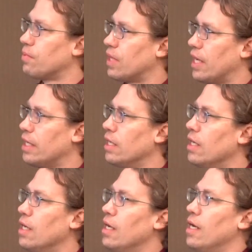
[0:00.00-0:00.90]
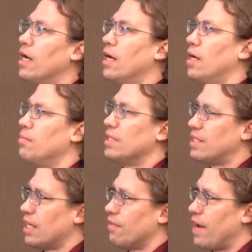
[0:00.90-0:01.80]
thing.
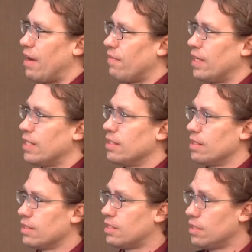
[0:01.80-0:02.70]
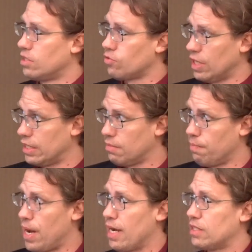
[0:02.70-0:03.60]
Instead of having distinct
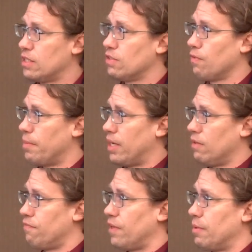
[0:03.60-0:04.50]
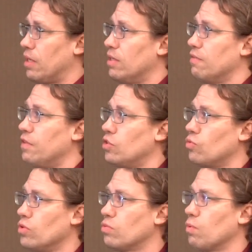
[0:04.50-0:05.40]
boxes for male and female
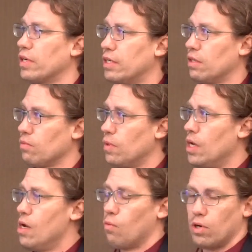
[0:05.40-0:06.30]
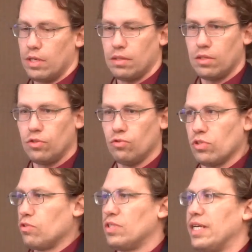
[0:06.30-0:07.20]
individuals, we're going to use
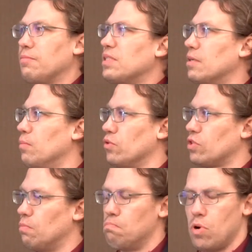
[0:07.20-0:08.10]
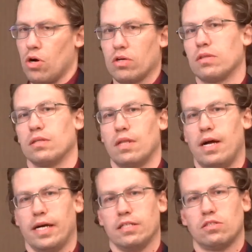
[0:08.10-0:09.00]
those same symbols to mark the
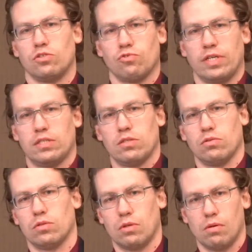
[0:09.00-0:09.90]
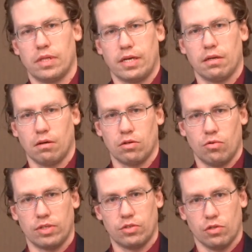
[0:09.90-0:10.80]
lines to trace those that are
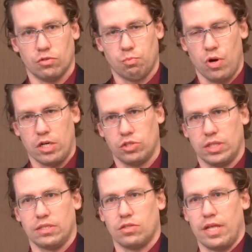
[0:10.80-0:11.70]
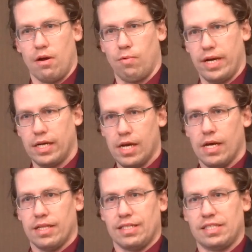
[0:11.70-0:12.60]
going to those progeny. So that way,
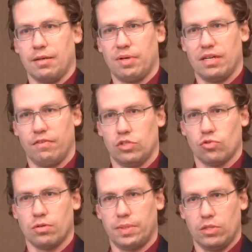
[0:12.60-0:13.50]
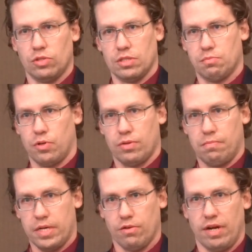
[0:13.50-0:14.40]
that same individual could be used as both a
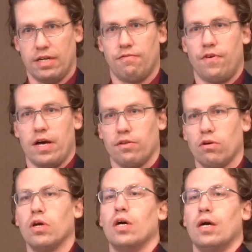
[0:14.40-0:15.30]
mother and a father